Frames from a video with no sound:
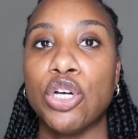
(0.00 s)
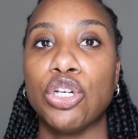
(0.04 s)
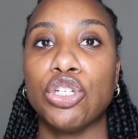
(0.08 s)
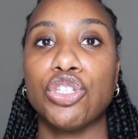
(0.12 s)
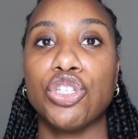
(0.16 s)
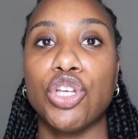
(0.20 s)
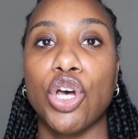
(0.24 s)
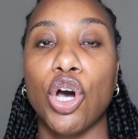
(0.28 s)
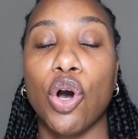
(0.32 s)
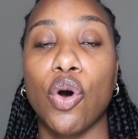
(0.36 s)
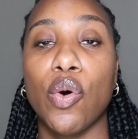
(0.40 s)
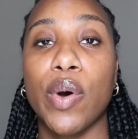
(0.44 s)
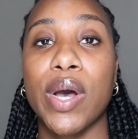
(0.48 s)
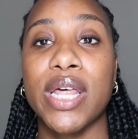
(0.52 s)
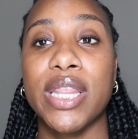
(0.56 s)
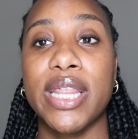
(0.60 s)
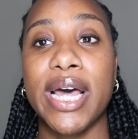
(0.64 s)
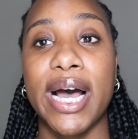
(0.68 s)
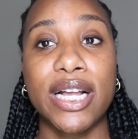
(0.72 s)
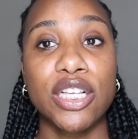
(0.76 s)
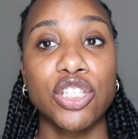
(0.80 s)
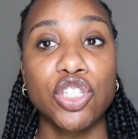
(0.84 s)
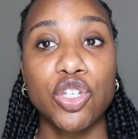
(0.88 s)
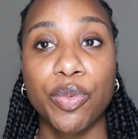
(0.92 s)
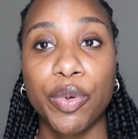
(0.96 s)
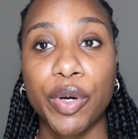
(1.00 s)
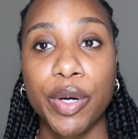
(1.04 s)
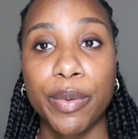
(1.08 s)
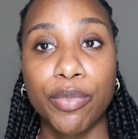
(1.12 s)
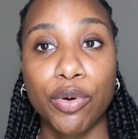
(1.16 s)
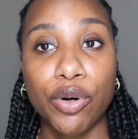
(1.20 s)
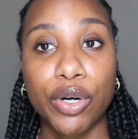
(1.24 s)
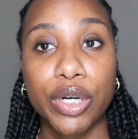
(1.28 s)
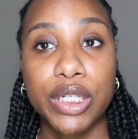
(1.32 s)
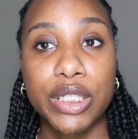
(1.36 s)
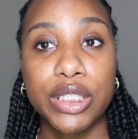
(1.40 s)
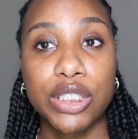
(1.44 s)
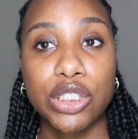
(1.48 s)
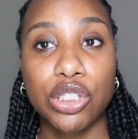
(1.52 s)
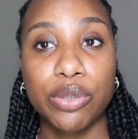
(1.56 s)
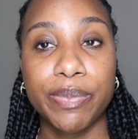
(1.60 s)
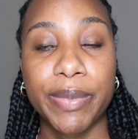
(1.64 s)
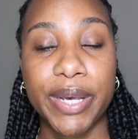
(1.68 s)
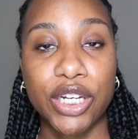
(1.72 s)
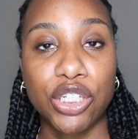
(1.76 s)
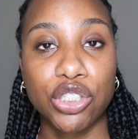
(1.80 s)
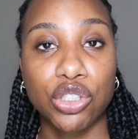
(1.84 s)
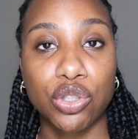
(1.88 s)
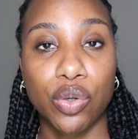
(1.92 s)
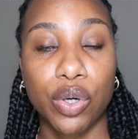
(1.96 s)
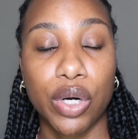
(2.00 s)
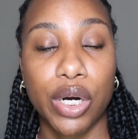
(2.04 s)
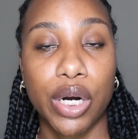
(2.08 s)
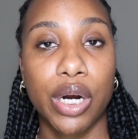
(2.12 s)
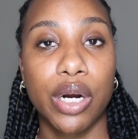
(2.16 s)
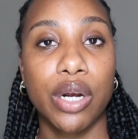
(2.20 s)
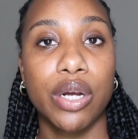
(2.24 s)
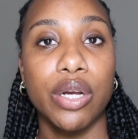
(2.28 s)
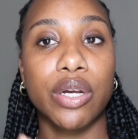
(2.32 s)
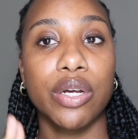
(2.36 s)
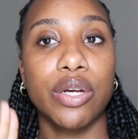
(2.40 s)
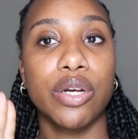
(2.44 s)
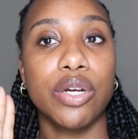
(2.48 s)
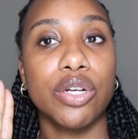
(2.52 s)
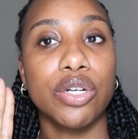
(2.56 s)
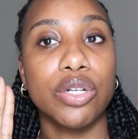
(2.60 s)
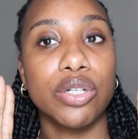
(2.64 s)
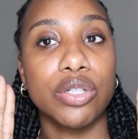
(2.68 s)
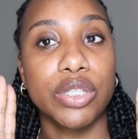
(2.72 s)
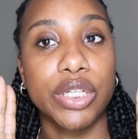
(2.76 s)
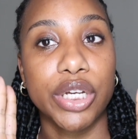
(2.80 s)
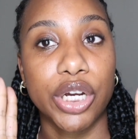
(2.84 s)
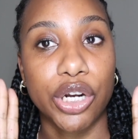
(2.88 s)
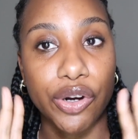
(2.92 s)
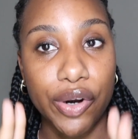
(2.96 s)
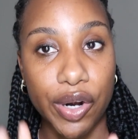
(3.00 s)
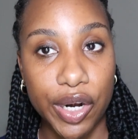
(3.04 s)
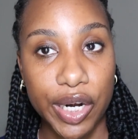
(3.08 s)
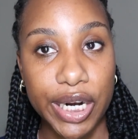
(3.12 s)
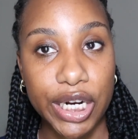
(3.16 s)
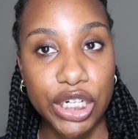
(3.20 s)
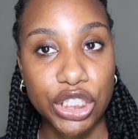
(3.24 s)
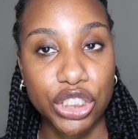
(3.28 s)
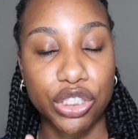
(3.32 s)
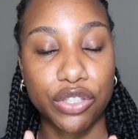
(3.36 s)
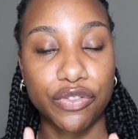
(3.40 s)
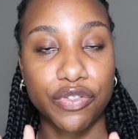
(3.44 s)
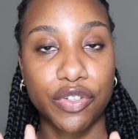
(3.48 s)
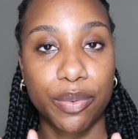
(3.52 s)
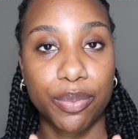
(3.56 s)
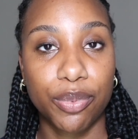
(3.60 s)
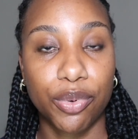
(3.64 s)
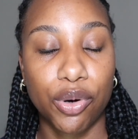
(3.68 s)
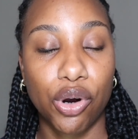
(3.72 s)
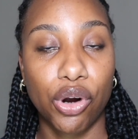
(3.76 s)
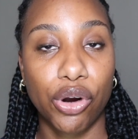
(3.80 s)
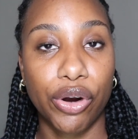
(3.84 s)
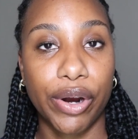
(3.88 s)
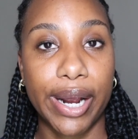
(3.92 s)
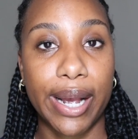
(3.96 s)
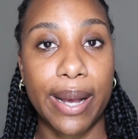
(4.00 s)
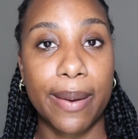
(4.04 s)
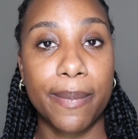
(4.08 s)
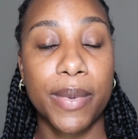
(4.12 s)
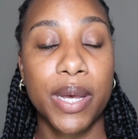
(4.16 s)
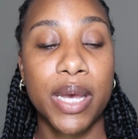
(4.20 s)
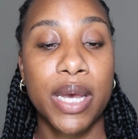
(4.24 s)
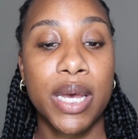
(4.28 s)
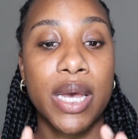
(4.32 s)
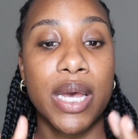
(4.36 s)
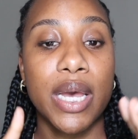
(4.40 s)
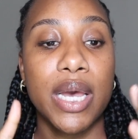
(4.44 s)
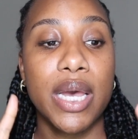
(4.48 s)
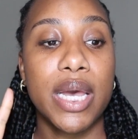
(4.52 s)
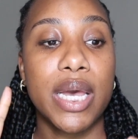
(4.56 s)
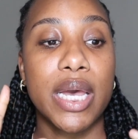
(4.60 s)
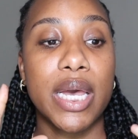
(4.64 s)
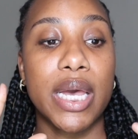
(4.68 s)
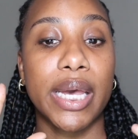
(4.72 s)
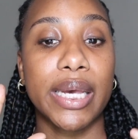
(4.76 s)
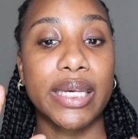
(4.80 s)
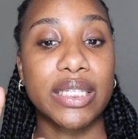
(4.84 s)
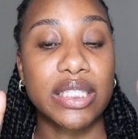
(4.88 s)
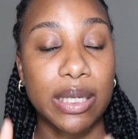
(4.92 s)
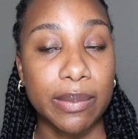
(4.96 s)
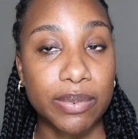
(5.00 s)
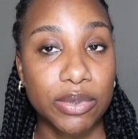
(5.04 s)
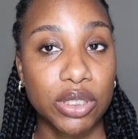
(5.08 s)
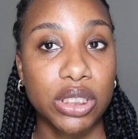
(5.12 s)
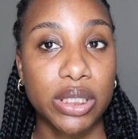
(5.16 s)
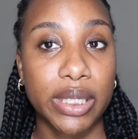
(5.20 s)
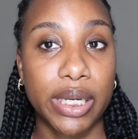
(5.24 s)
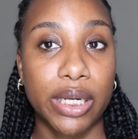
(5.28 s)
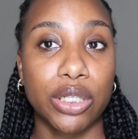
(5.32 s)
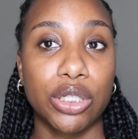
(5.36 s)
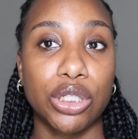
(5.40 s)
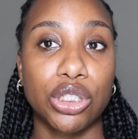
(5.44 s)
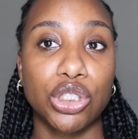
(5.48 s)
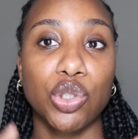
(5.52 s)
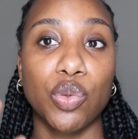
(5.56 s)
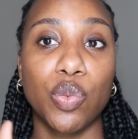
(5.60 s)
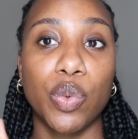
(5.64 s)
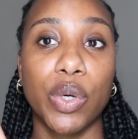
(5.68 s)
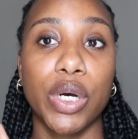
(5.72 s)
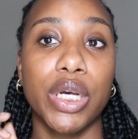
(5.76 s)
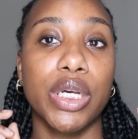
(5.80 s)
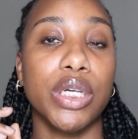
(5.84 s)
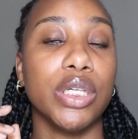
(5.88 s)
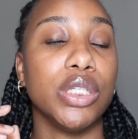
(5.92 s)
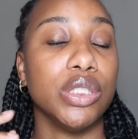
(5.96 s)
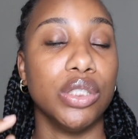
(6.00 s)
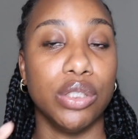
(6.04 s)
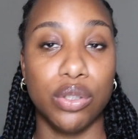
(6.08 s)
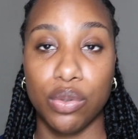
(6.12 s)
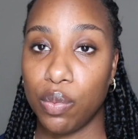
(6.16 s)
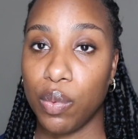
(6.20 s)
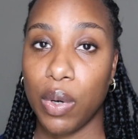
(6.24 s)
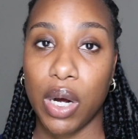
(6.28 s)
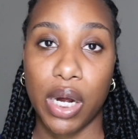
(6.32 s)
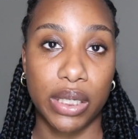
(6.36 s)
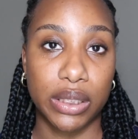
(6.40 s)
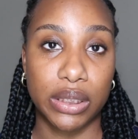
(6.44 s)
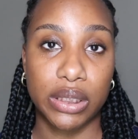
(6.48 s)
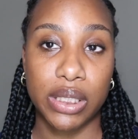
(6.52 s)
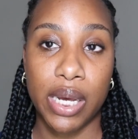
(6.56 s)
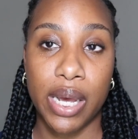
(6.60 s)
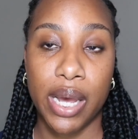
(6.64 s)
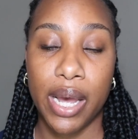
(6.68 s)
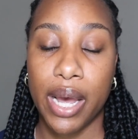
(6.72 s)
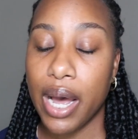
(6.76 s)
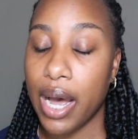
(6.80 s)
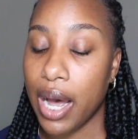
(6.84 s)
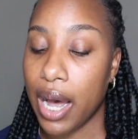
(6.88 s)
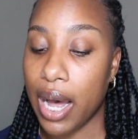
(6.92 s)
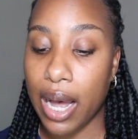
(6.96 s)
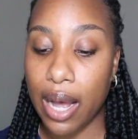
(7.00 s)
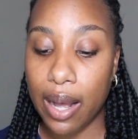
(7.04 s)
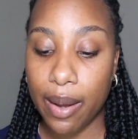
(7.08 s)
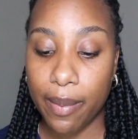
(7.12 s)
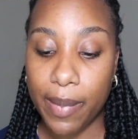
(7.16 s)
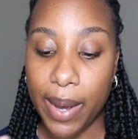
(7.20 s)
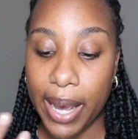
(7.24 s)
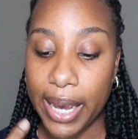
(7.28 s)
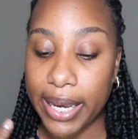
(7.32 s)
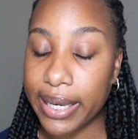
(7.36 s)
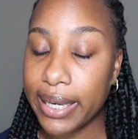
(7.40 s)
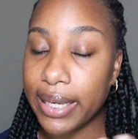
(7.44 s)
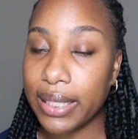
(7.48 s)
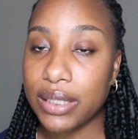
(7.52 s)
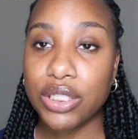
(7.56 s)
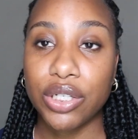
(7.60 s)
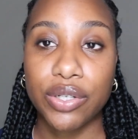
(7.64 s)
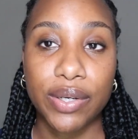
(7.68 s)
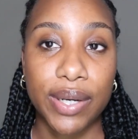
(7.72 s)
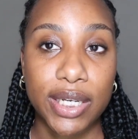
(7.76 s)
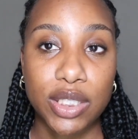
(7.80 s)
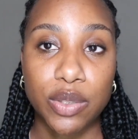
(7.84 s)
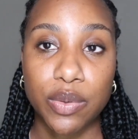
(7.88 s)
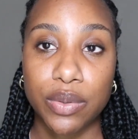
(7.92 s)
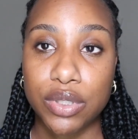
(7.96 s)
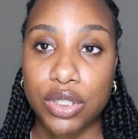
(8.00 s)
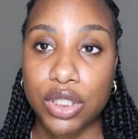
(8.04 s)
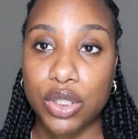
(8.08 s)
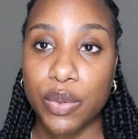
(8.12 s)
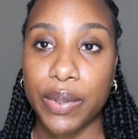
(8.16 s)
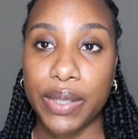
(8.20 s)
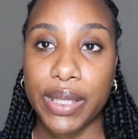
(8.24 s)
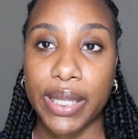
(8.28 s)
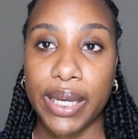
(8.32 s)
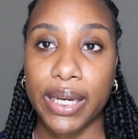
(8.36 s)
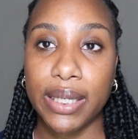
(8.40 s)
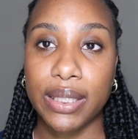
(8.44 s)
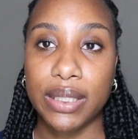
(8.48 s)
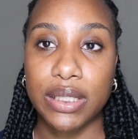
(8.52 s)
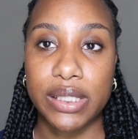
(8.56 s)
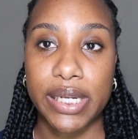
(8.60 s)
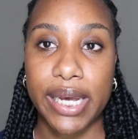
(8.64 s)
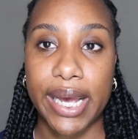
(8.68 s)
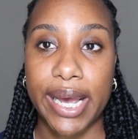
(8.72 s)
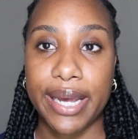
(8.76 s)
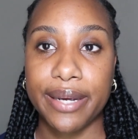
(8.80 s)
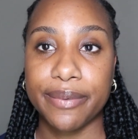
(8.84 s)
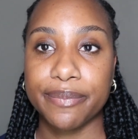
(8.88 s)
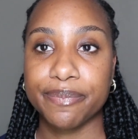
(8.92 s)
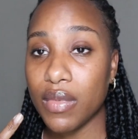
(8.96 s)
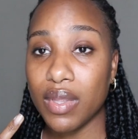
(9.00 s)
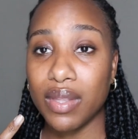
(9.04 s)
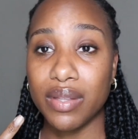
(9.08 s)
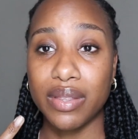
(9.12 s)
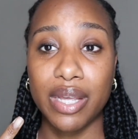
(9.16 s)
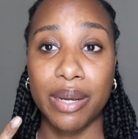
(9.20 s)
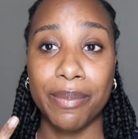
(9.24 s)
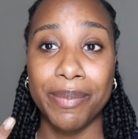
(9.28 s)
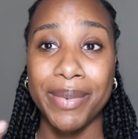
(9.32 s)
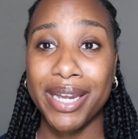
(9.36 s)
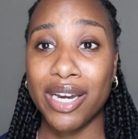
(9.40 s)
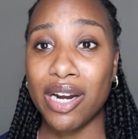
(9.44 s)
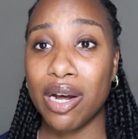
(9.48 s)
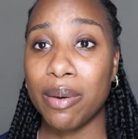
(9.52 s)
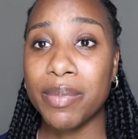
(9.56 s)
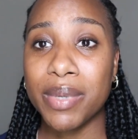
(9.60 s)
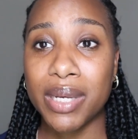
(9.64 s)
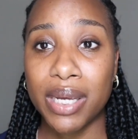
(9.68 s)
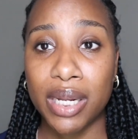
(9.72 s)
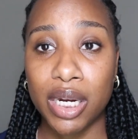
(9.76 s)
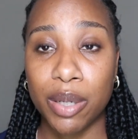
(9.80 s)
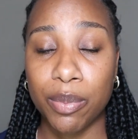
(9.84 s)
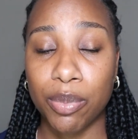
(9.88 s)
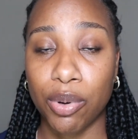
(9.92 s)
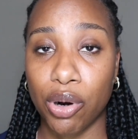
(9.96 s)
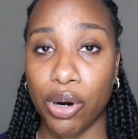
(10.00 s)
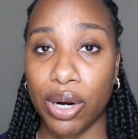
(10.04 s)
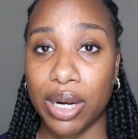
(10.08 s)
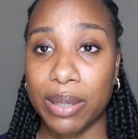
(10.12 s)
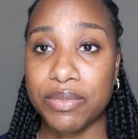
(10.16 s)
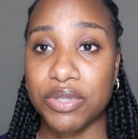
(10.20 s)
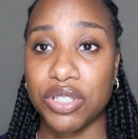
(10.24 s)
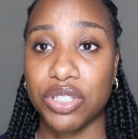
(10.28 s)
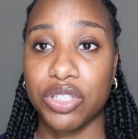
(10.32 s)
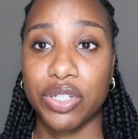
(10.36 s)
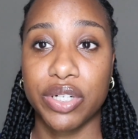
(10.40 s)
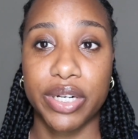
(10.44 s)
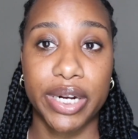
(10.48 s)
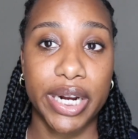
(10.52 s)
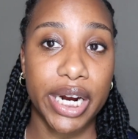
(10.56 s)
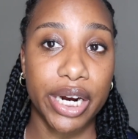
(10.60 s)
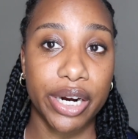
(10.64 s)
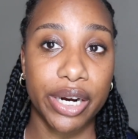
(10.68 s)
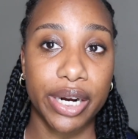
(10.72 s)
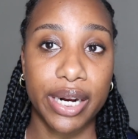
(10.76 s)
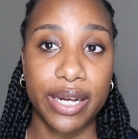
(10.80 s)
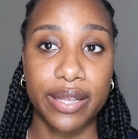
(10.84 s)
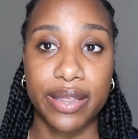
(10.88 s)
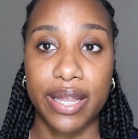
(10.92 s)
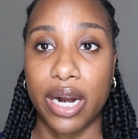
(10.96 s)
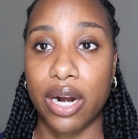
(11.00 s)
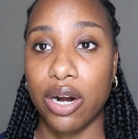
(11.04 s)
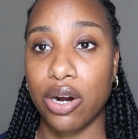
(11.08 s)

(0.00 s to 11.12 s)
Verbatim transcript: So that's super important to make sure the accreditation of your program is up to standard to what you want. Um, I can't tell you guys what to do at the end of the day. There may not be any programs in your area that